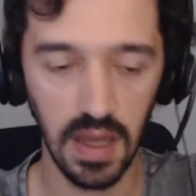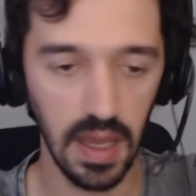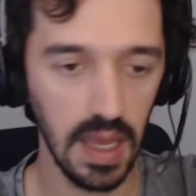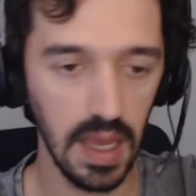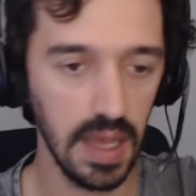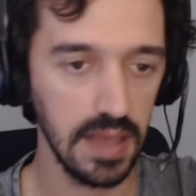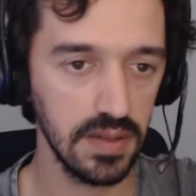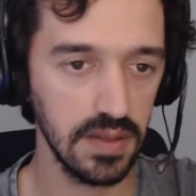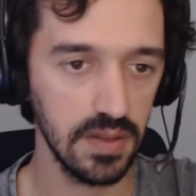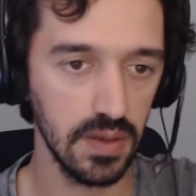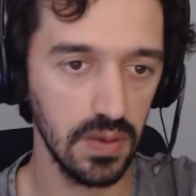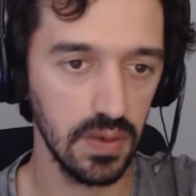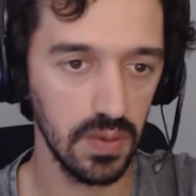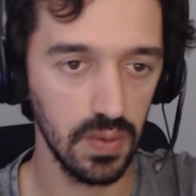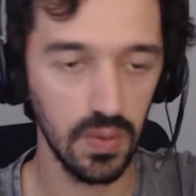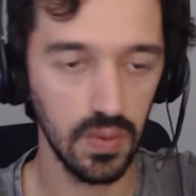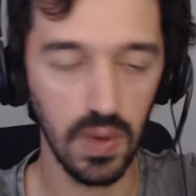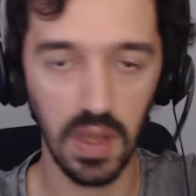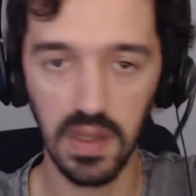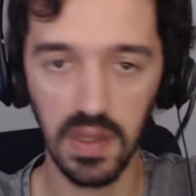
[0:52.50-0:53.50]
So
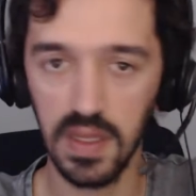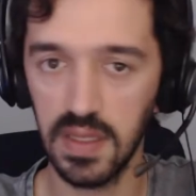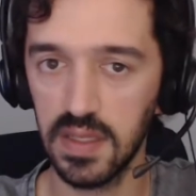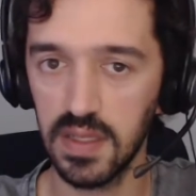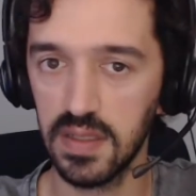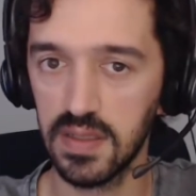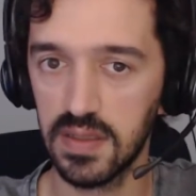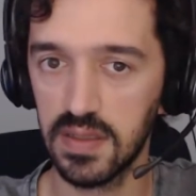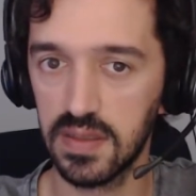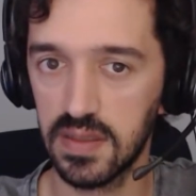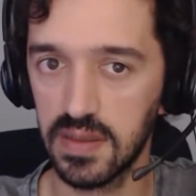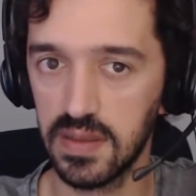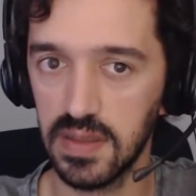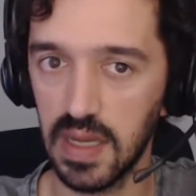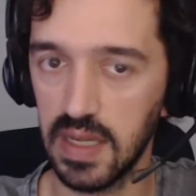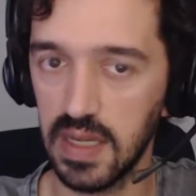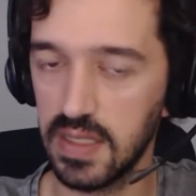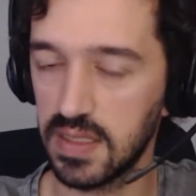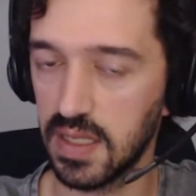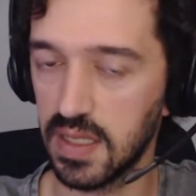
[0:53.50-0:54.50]
while it is
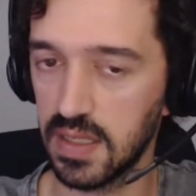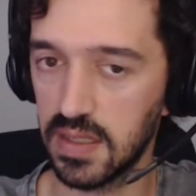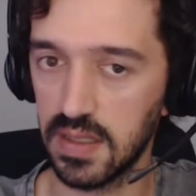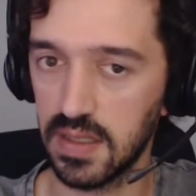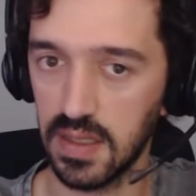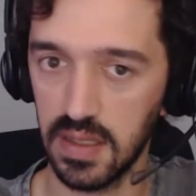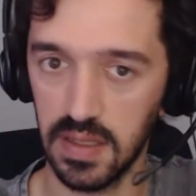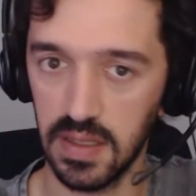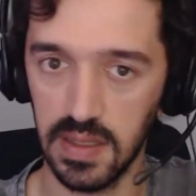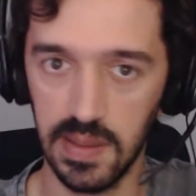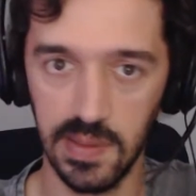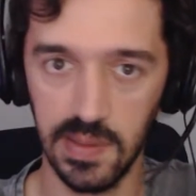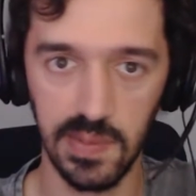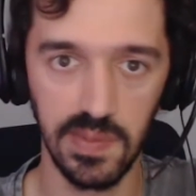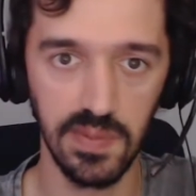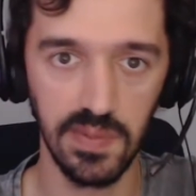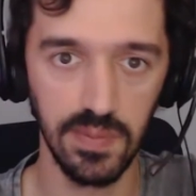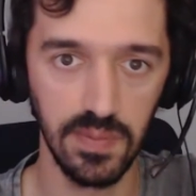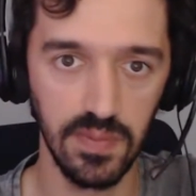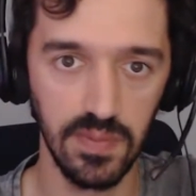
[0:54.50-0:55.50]
nice that the
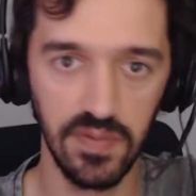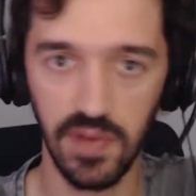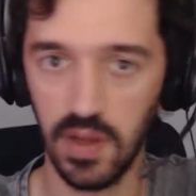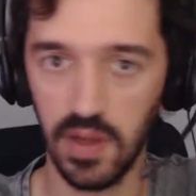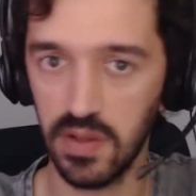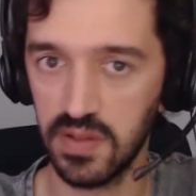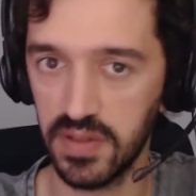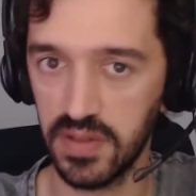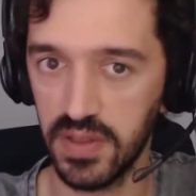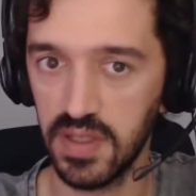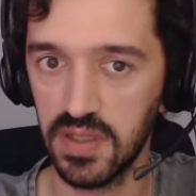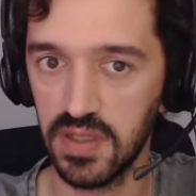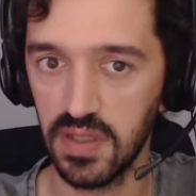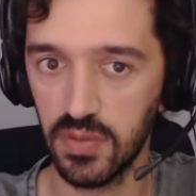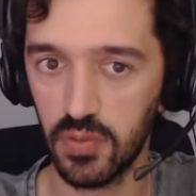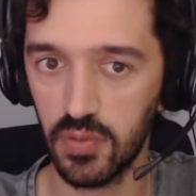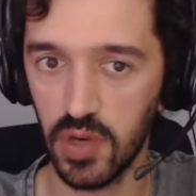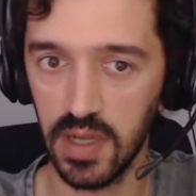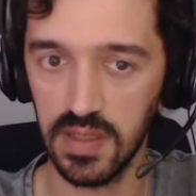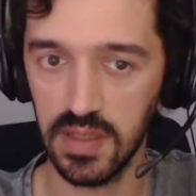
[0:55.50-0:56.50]
Founders Edition
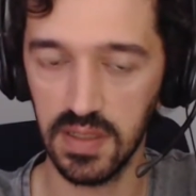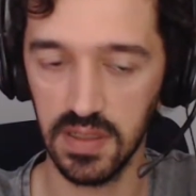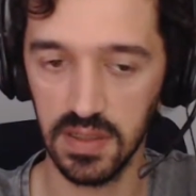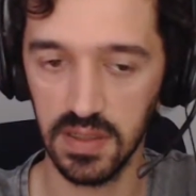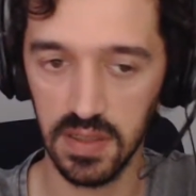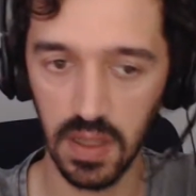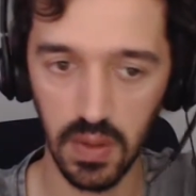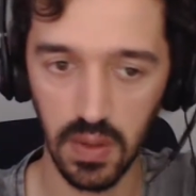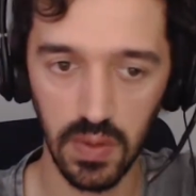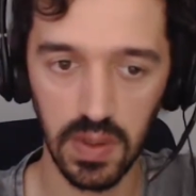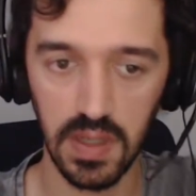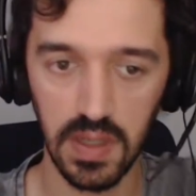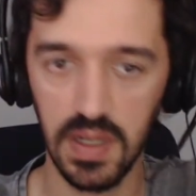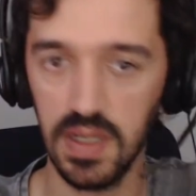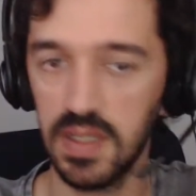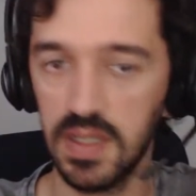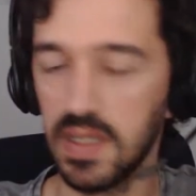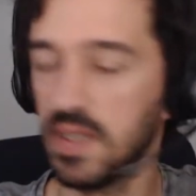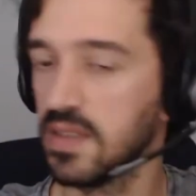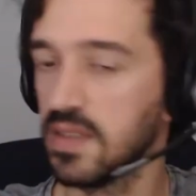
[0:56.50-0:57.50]
price is lower,
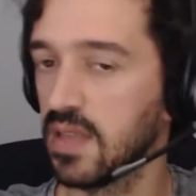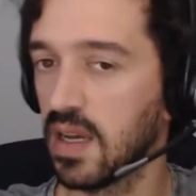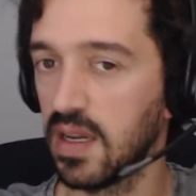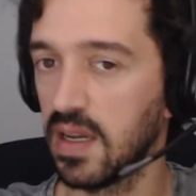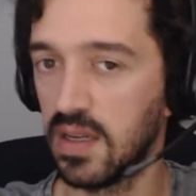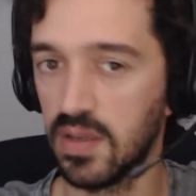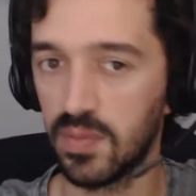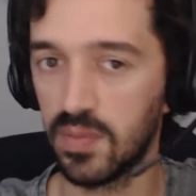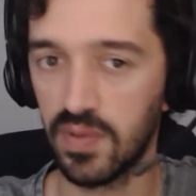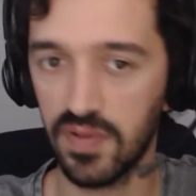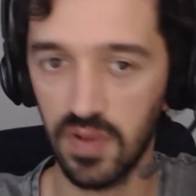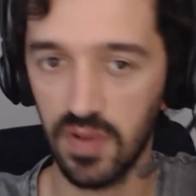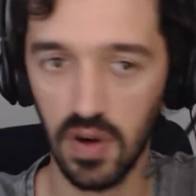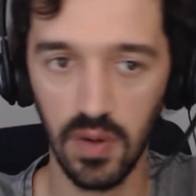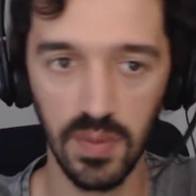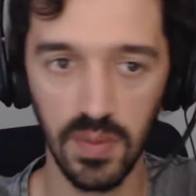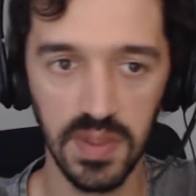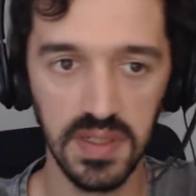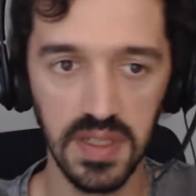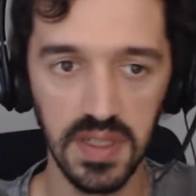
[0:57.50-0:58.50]
it is higher
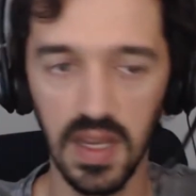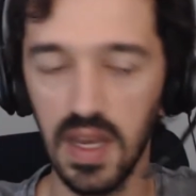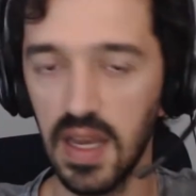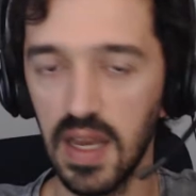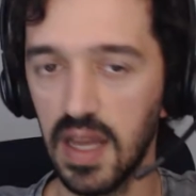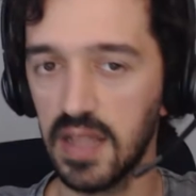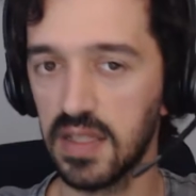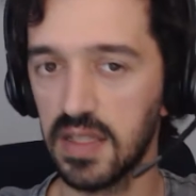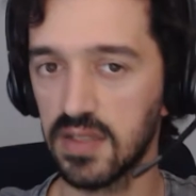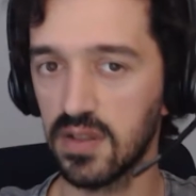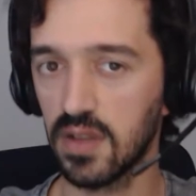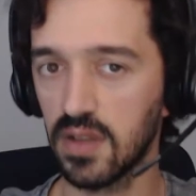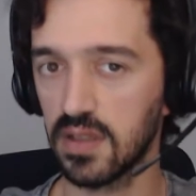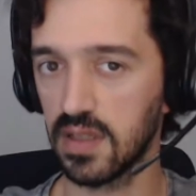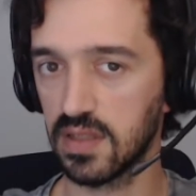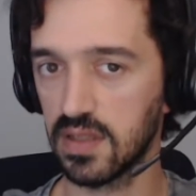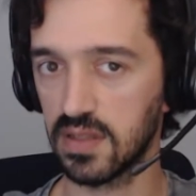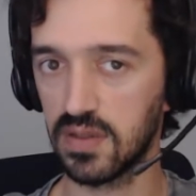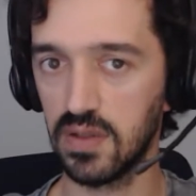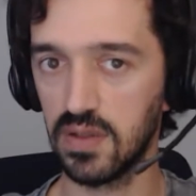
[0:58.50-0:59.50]
performance. It is not
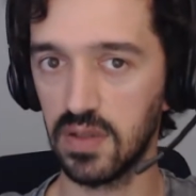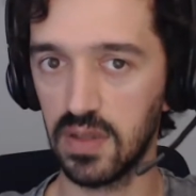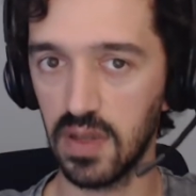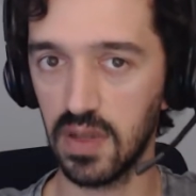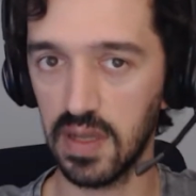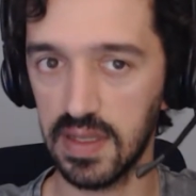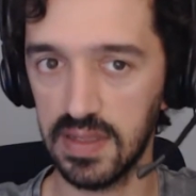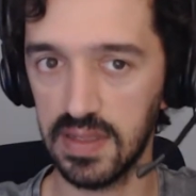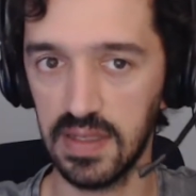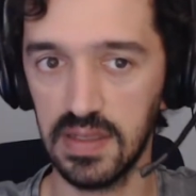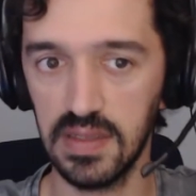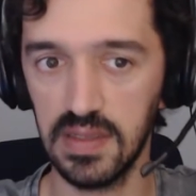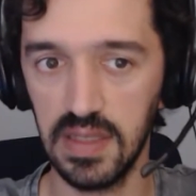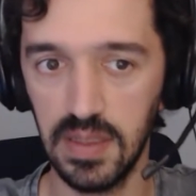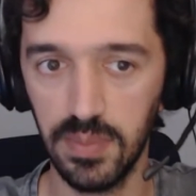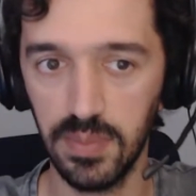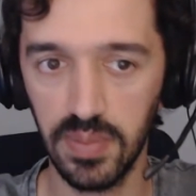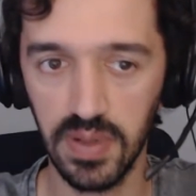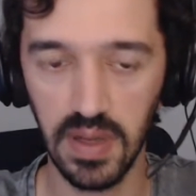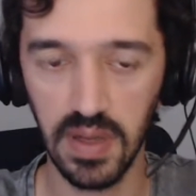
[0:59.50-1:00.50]
as good as a
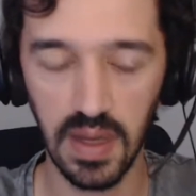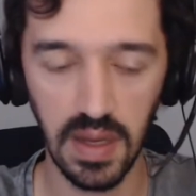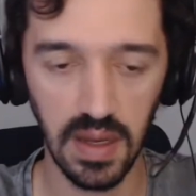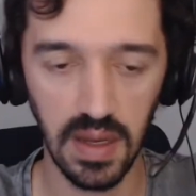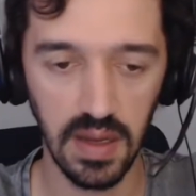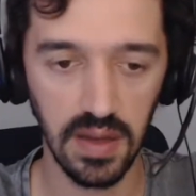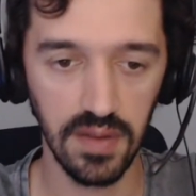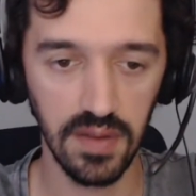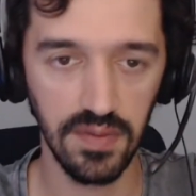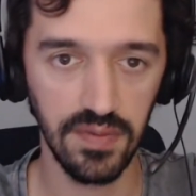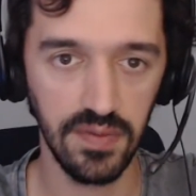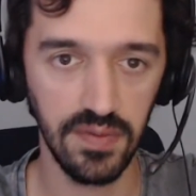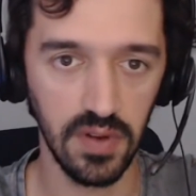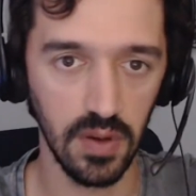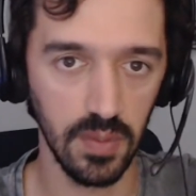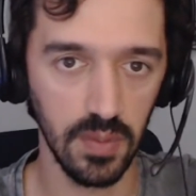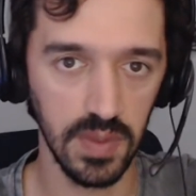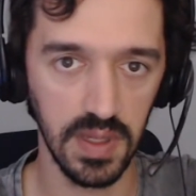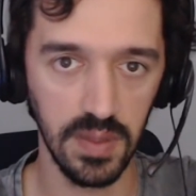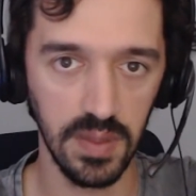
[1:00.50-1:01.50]
leap
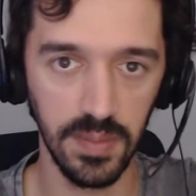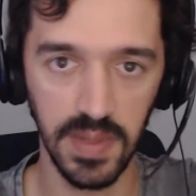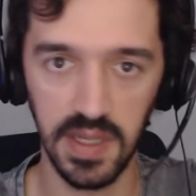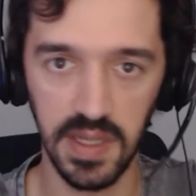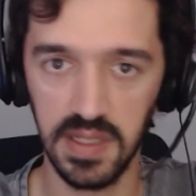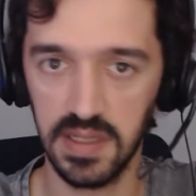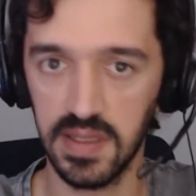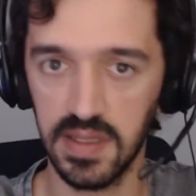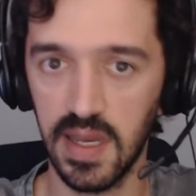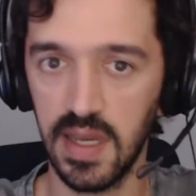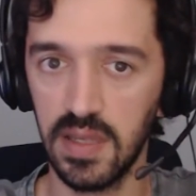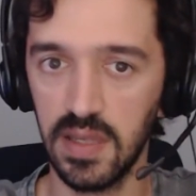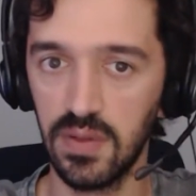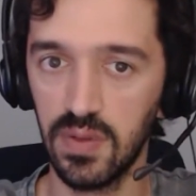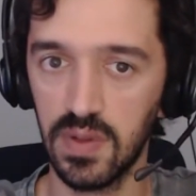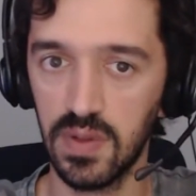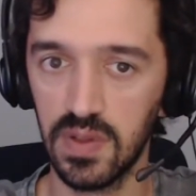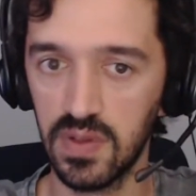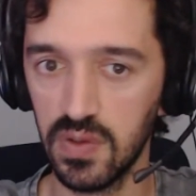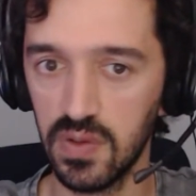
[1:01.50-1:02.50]
from the baseline to
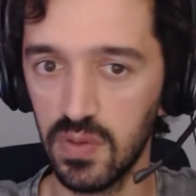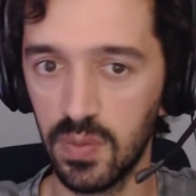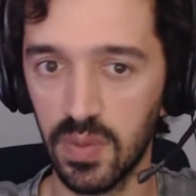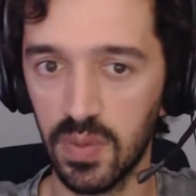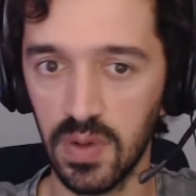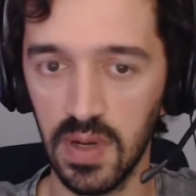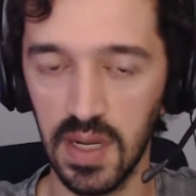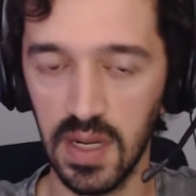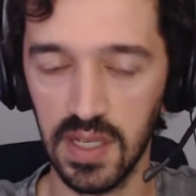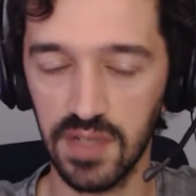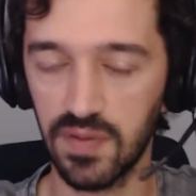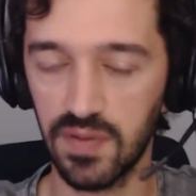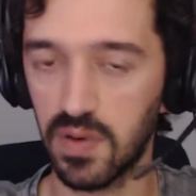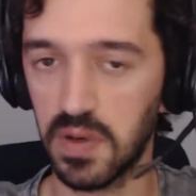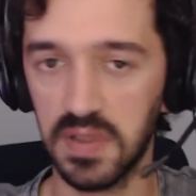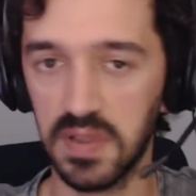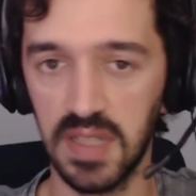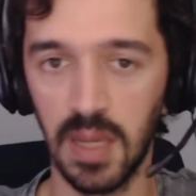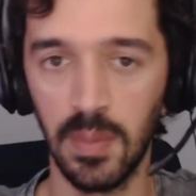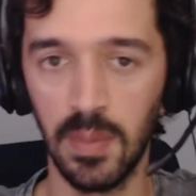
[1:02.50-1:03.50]
the super as, for
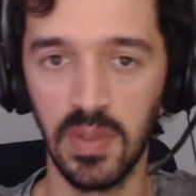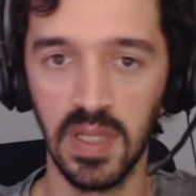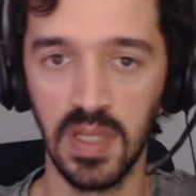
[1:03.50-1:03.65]
example, the